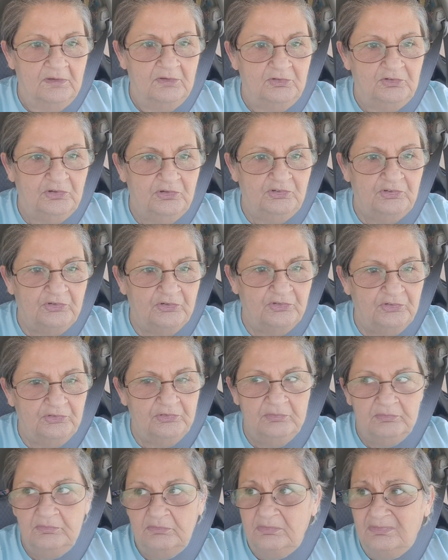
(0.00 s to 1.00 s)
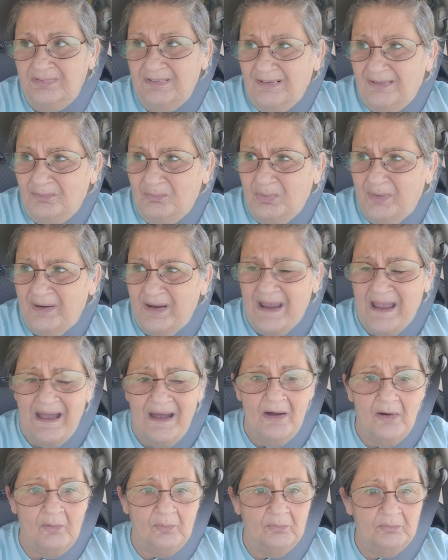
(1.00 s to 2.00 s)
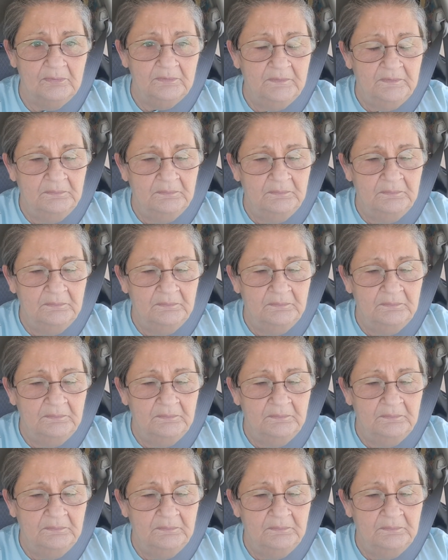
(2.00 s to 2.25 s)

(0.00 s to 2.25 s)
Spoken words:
And she says, no, we're out.